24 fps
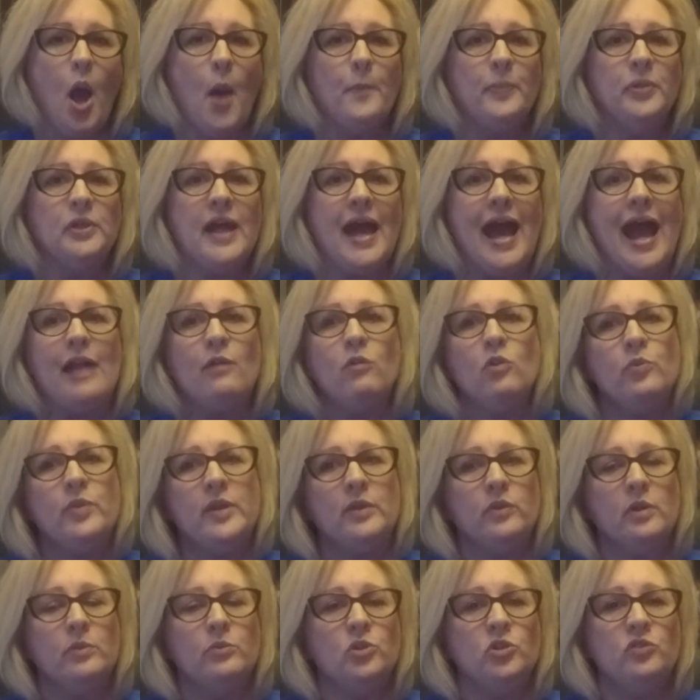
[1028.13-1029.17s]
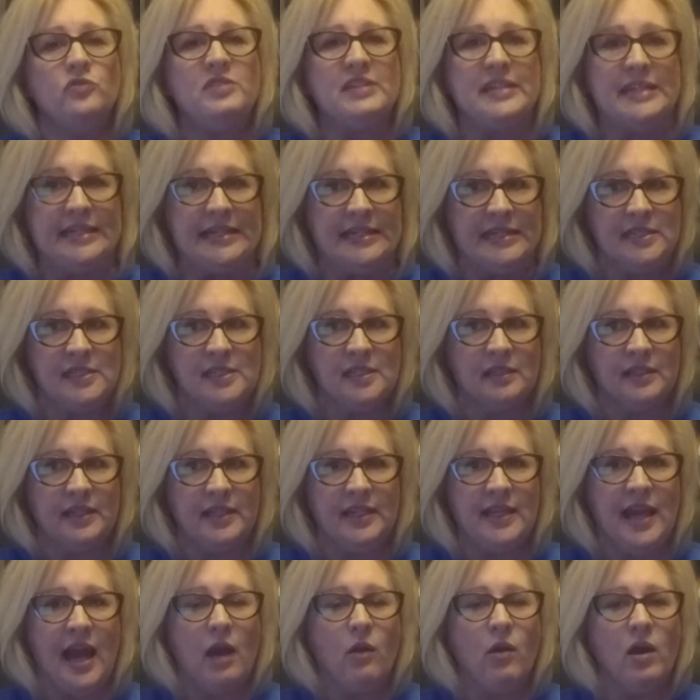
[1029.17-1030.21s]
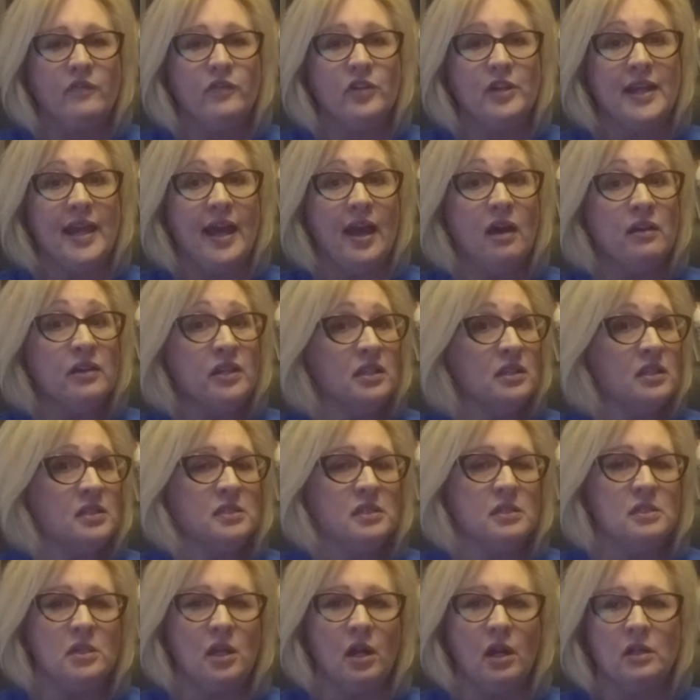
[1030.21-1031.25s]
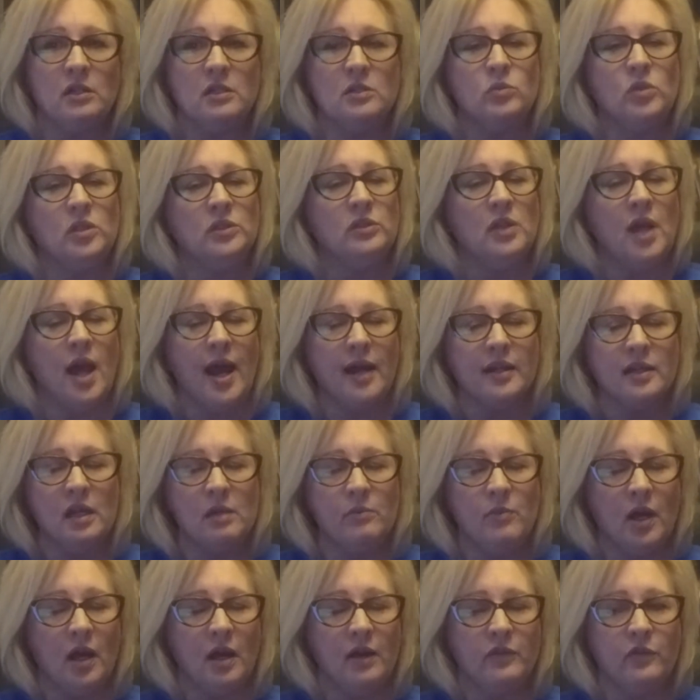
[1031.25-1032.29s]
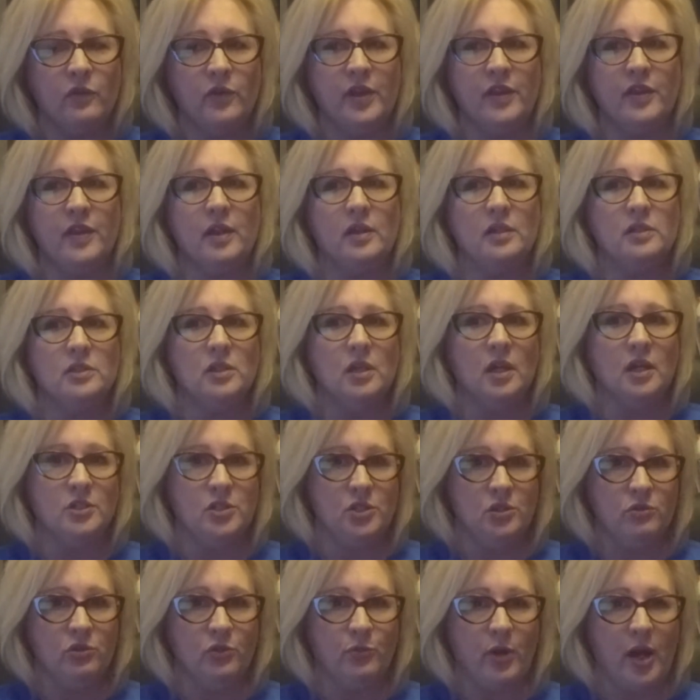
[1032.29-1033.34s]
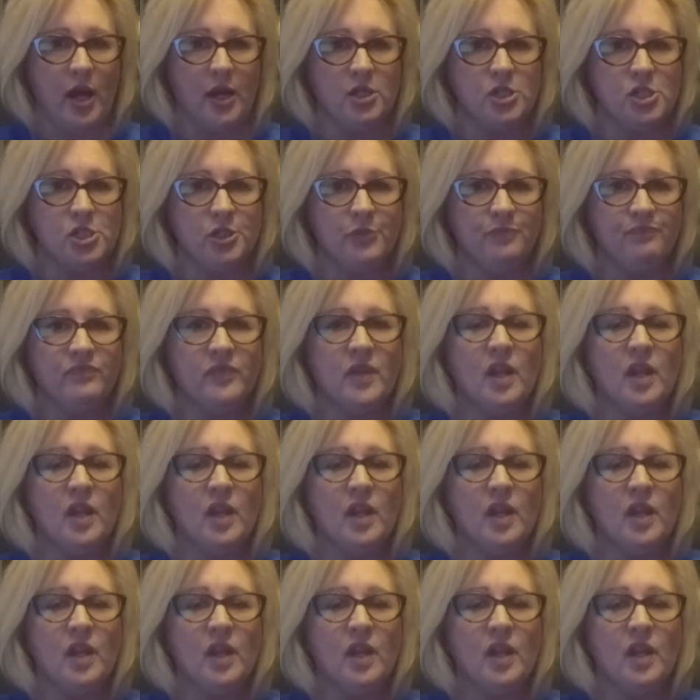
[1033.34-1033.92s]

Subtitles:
Plaque will be removed easily, however, calculus and tartar will not come off with a toothbrush.